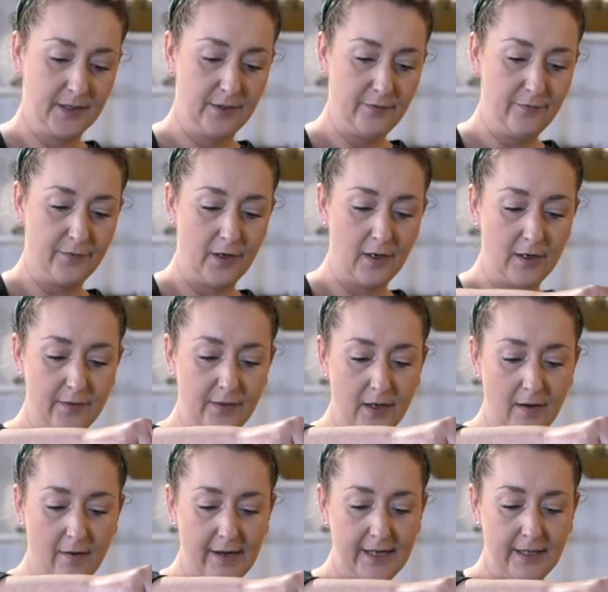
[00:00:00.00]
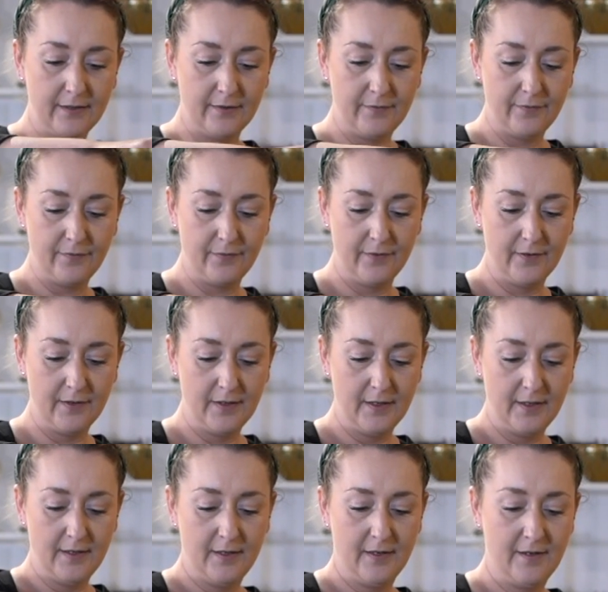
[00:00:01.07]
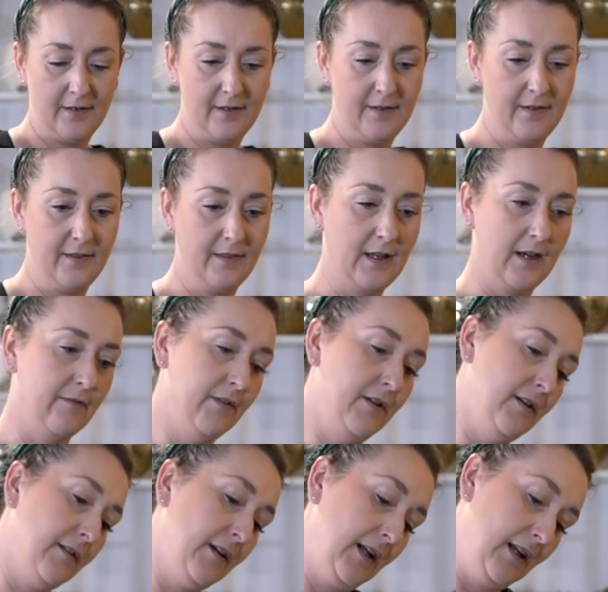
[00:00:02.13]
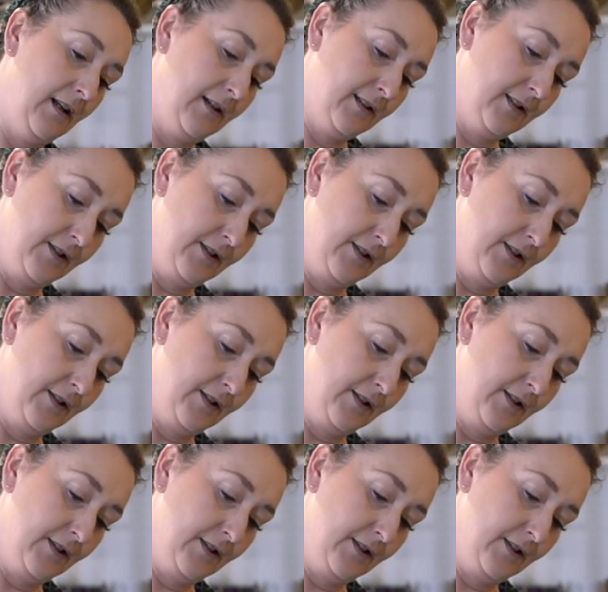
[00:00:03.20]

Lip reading: going to follow the line of that ranunculus